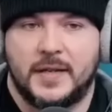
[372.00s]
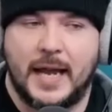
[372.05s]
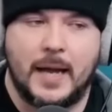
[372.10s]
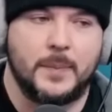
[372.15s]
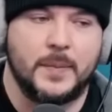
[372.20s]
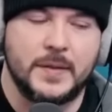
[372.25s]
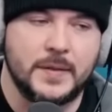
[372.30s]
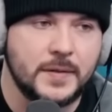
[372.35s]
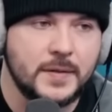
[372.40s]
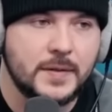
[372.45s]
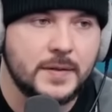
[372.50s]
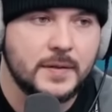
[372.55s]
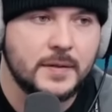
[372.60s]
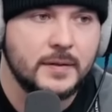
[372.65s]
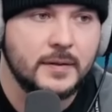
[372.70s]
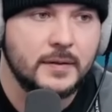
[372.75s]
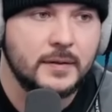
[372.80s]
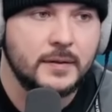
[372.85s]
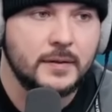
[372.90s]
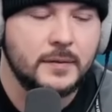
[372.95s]
happens.
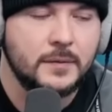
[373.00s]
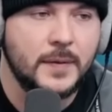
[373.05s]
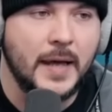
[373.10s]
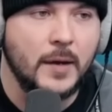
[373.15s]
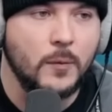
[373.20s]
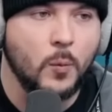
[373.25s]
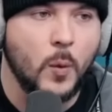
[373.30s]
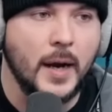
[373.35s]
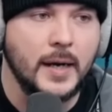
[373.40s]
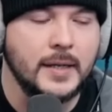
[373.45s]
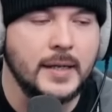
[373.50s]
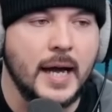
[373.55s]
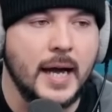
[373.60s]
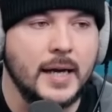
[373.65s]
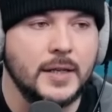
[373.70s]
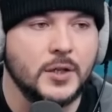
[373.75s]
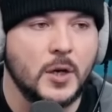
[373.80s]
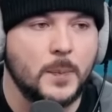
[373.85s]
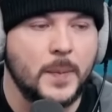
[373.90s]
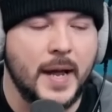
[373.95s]
That white
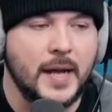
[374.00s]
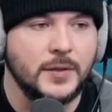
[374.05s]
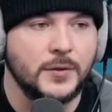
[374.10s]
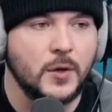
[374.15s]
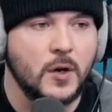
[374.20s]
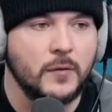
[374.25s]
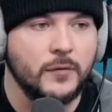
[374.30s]
guys are passed over.